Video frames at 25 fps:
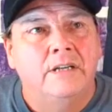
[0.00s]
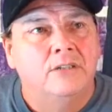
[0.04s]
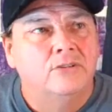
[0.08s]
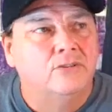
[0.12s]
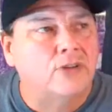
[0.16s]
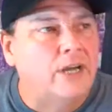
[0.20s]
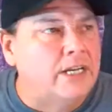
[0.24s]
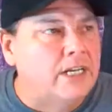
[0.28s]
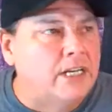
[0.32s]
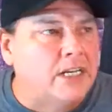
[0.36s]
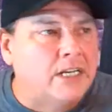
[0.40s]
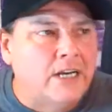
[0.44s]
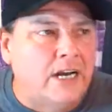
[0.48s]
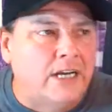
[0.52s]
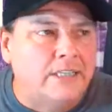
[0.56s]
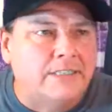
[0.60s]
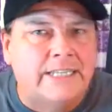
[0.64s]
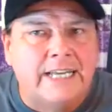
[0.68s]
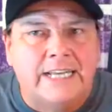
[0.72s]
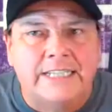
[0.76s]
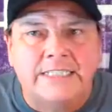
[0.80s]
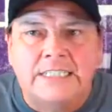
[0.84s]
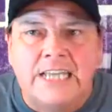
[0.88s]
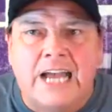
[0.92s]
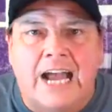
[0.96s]
trying to cut
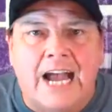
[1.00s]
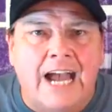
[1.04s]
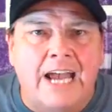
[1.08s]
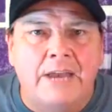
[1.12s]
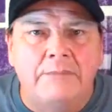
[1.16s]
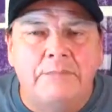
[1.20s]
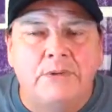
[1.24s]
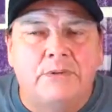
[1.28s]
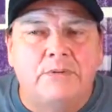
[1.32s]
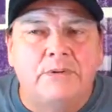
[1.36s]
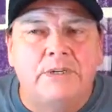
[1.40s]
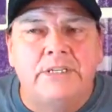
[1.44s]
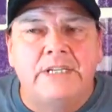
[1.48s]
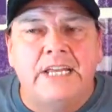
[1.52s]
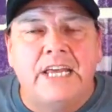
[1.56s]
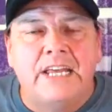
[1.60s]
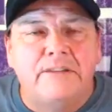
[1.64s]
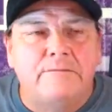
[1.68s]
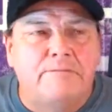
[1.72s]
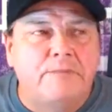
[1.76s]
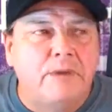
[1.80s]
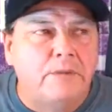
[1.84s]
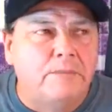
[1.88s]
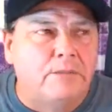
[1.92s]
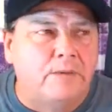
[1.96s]
that tie between
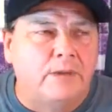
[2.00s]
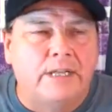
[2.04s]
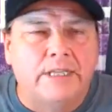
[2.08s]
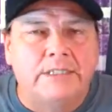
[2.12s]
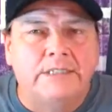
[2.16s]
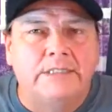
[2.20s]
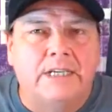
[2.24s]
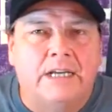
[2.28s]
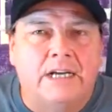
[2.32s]
Native people and